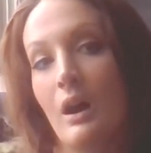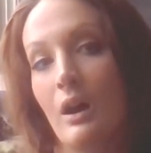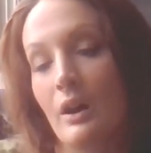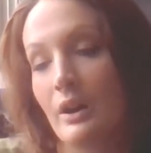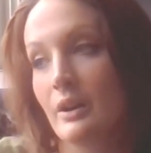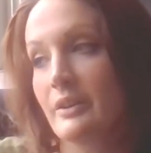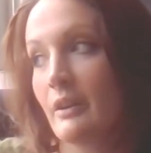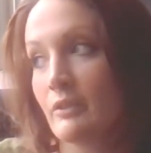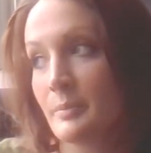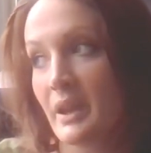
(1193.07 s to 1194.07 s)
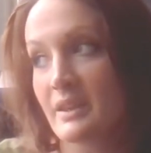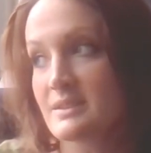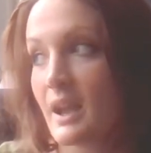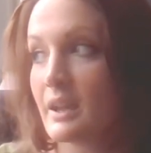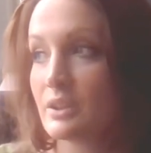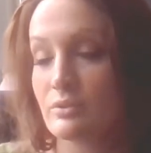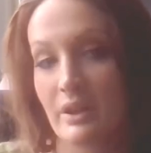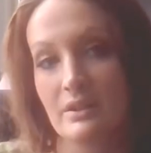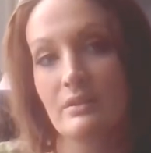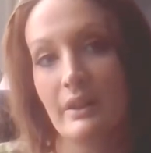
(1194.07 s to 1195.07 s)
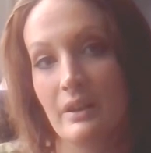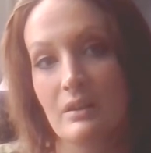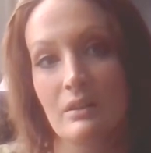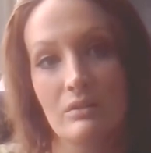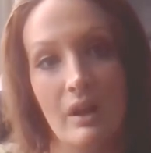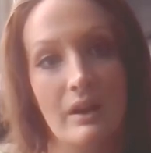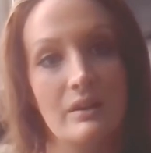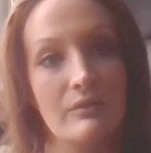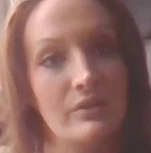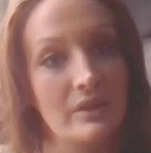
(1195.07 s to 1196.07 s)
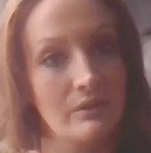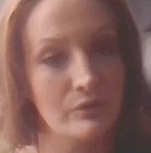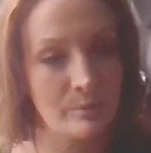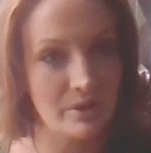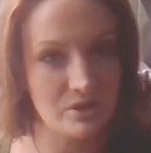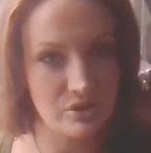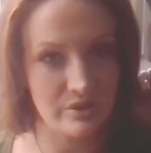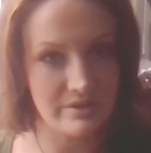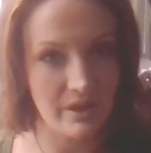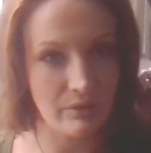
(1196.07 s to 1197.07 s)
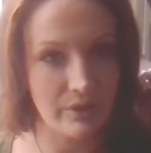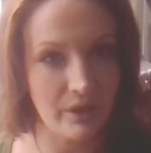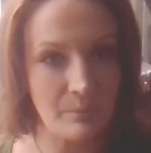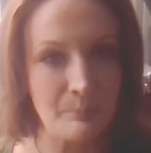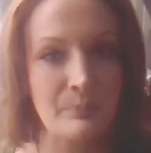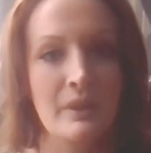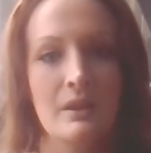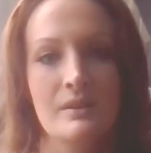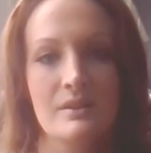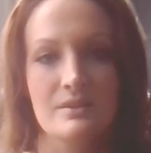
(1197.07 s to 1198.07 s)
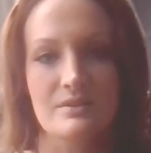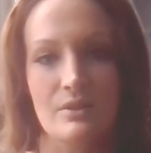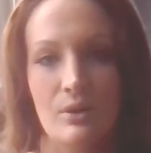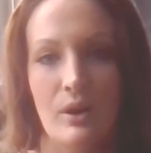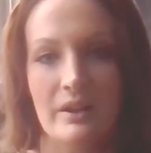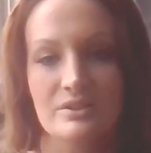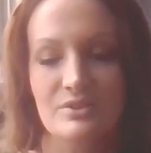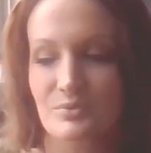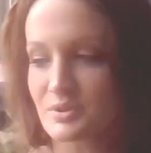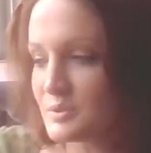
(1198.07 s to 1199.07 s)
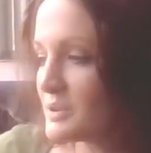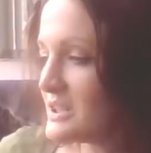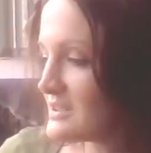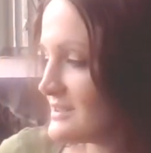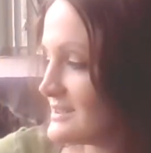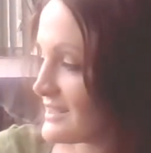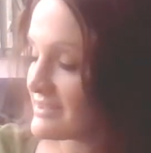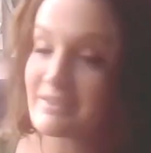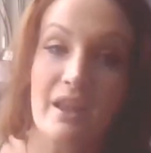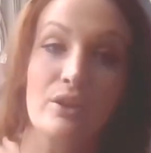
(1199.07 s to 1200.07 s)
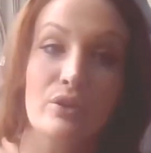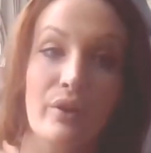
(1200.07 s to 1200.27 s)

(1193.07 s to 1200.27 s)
our government has highly regulated a lot of the information that's out there. So I just really want to thank you